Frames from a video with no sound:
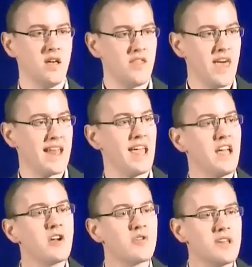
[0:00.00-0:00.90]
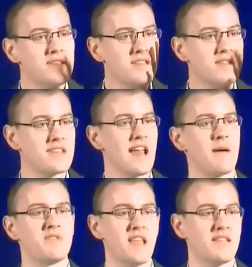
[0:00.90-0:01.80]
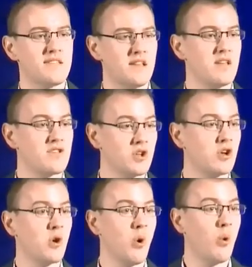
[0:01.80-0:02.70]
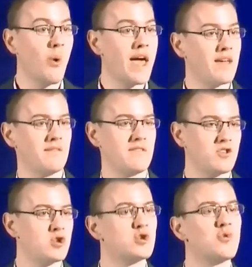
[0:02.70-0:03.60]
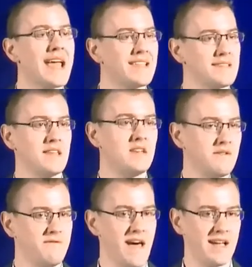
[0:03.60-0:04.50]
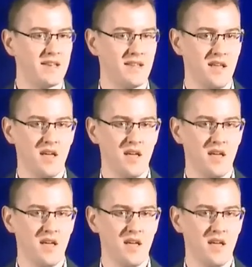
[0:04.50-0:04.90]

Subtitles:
that increase in synapse density is going to go away. It's a transient effect.